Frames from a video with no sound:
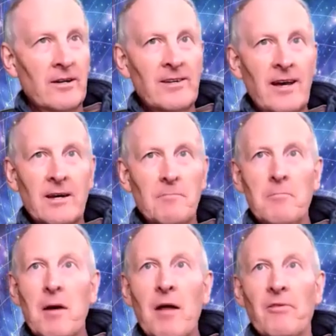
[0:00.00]
going to take a
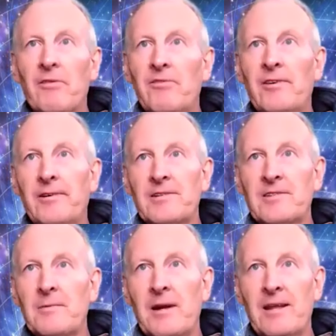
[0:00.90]
month to
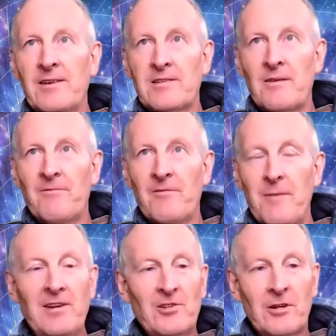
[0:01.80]
assimilate this
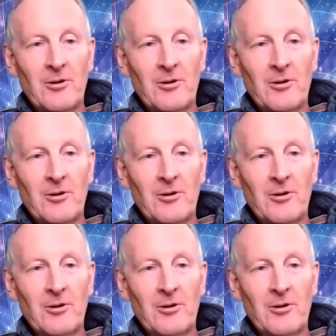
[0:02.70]
information,